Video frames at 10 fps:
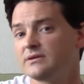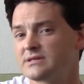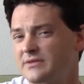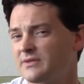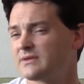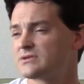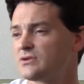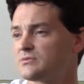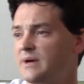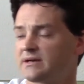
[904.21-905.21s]
I think this
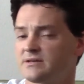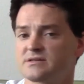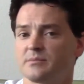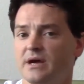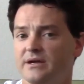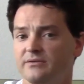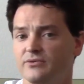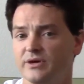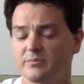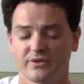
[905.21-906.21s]
goes back to some kind of
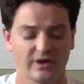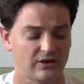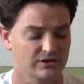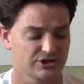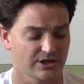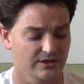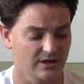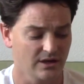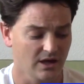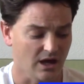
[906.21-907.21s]
Greek mythology,
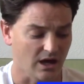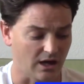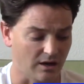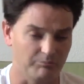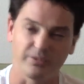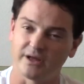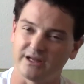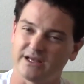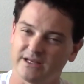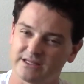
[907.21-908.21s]

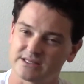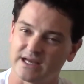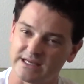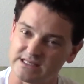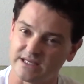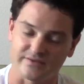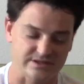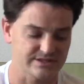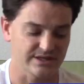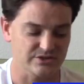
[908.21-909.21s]
but it is an idea that
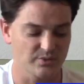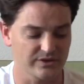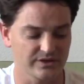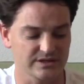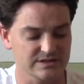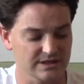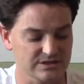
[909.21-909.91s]
sticks with us.